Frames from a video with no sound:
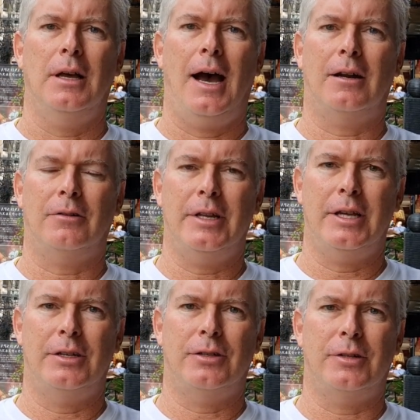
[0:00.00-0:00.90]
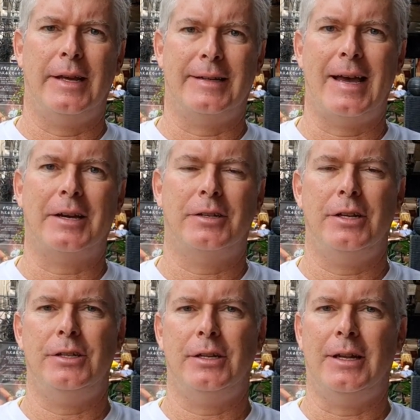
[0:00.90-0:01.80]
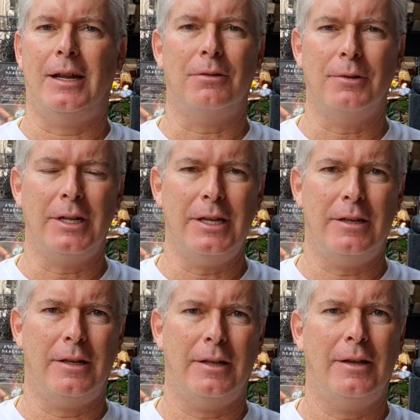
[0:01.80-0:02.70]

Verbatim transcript: I don't need to take taxis, and I don't really,